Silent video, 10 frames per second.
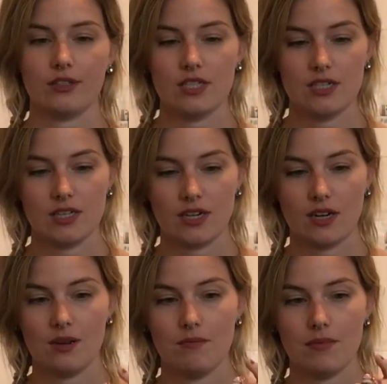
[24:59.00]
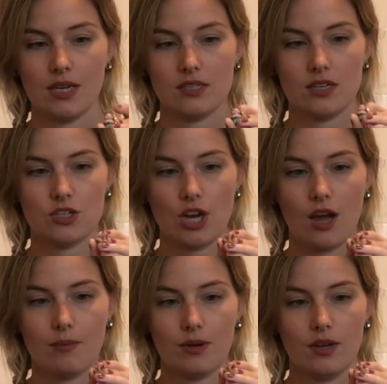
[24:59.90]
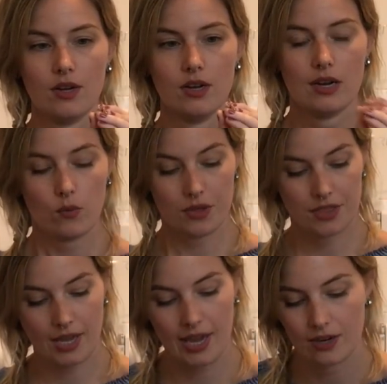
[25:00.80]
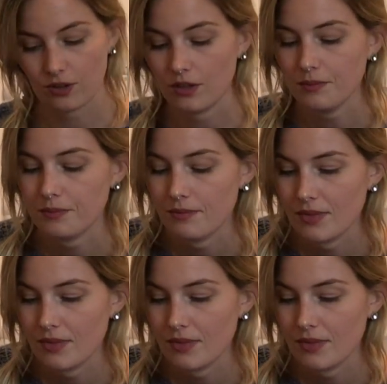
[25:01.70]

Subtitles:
Chelsea did an amazing job with the candle.